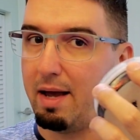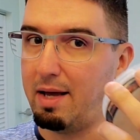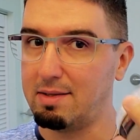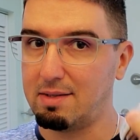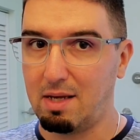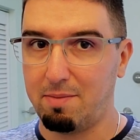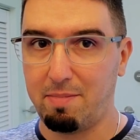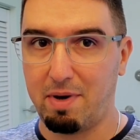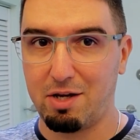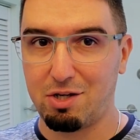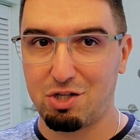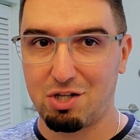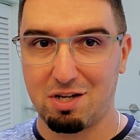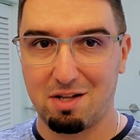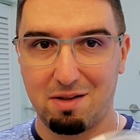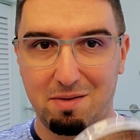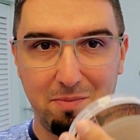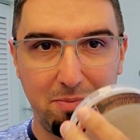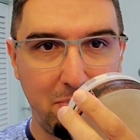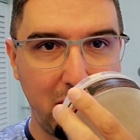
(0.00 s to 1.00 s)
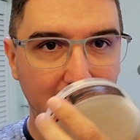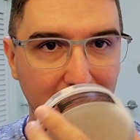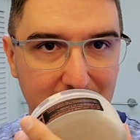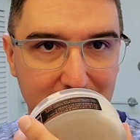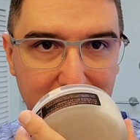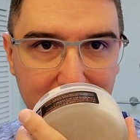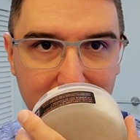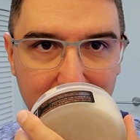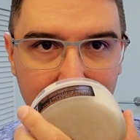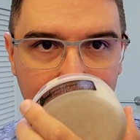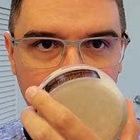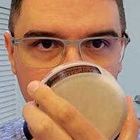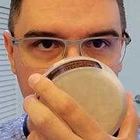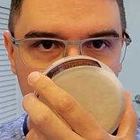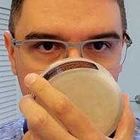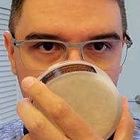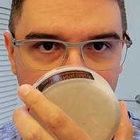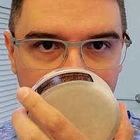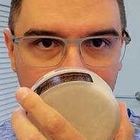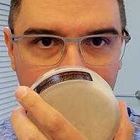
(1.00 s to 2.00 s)
As I mentioned, pleasant
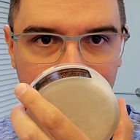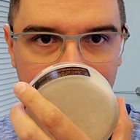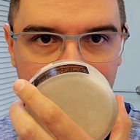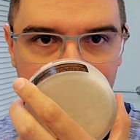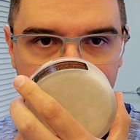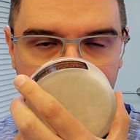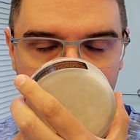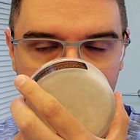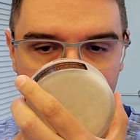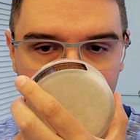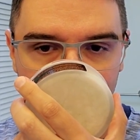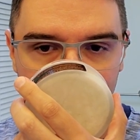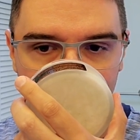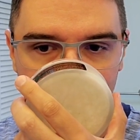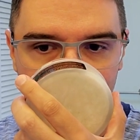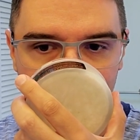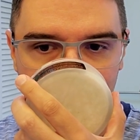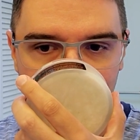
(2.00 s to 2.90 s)
summer smell,